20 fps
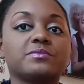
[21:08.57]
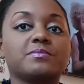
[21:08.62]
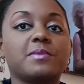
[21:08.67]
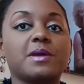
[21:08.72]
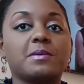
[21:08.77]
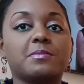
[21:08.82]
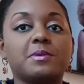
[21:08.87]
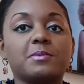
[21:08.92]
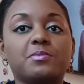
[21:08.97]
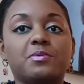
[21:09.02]

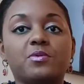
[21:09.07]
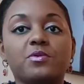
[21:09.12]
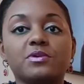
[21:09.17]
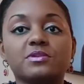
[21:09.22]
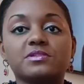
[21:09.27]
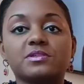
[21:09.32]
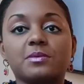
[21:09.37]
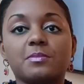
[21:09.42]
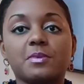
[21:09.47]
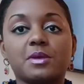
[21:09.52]
Maybe pour
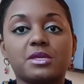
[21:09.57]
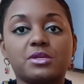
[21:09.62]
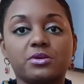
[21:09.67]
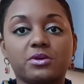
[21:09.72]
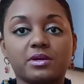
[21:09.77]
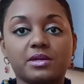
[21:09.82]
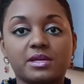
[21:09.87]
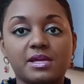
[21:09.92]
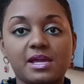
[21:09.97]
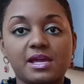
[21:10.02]
some in
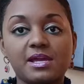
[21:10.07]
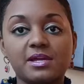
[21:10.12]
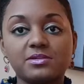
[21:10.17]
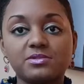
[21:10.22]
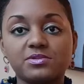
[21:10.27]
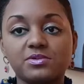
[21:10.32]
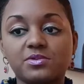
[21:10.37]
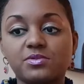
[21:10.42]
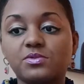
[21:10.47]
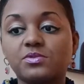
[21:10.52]
your
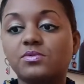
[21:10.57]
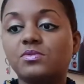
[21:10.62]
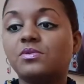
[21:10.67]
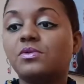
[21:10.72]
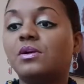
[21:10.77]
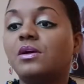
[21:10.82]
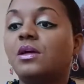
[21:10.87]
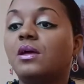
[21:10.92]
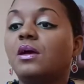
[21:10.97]
candle.